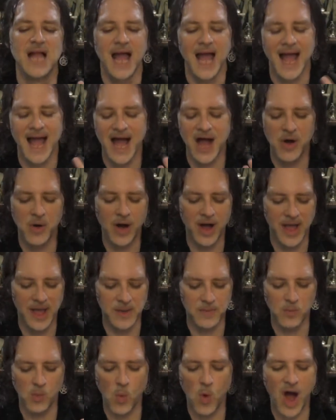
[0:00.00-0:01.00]
how I
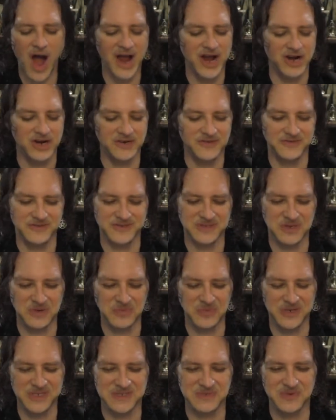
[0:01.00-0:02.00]
am wired for
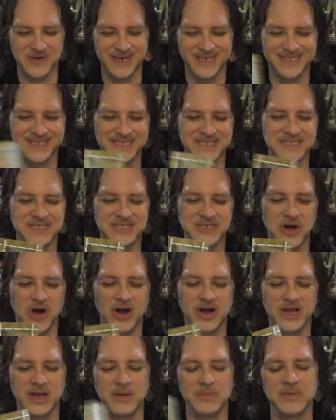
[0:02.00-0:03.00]
some reason. When I see this
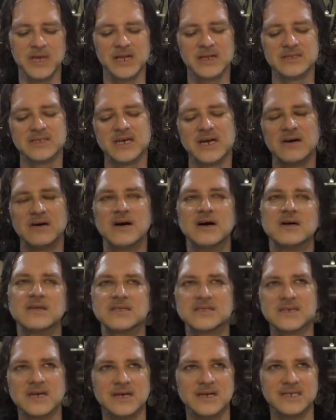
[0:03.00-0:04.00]
card, I immediately go, oh,
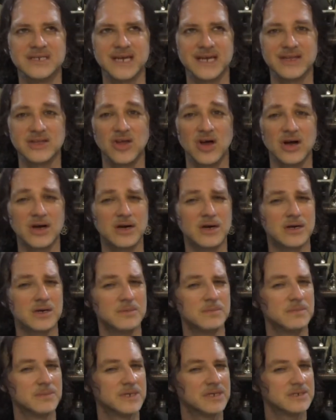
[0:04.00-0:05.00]
it's going to take longer.
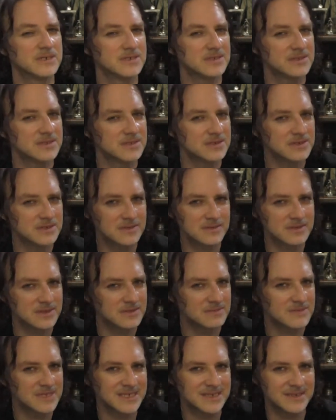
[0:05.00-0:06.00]
But it doesn't
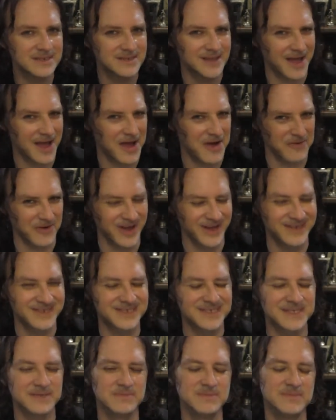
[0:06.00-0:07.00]
always mean that, right? It
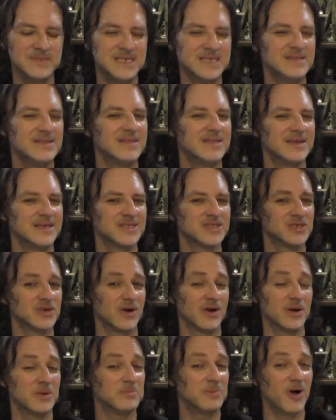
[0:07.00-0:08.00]
doesn't mean things
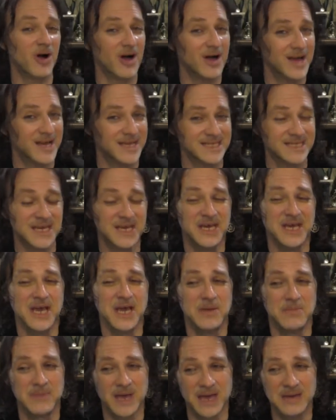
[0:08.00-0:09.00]
are on pause.
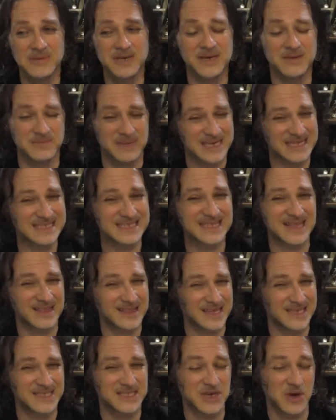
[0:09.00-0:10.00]
Maybe it means that
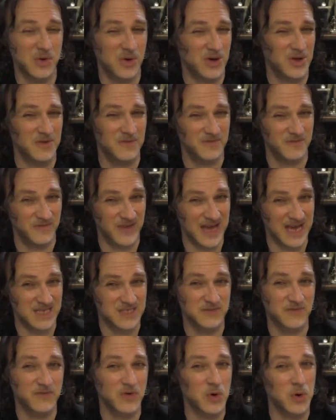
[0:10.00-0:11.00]
things go on
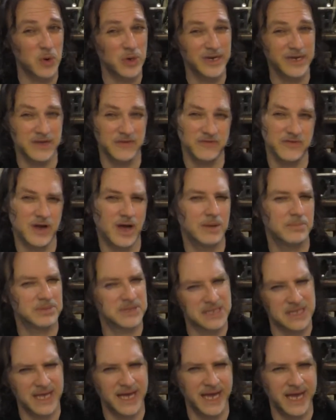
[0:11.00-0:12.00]
fast forward, if not
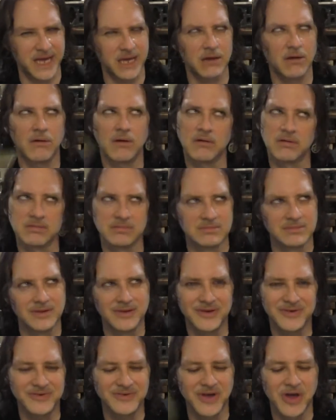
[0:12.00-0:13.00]
play. Oh,
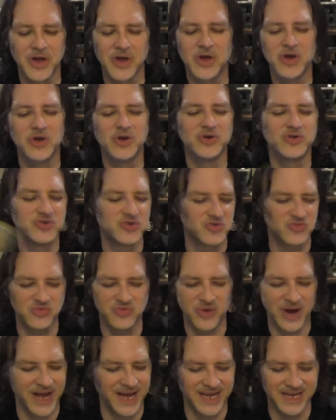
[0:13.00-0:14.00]

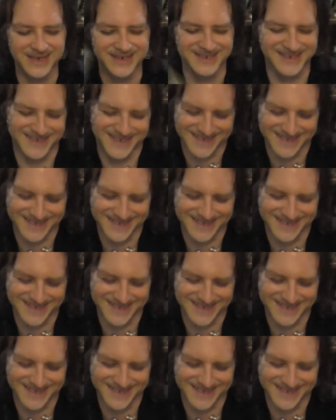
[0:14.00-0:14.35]
great.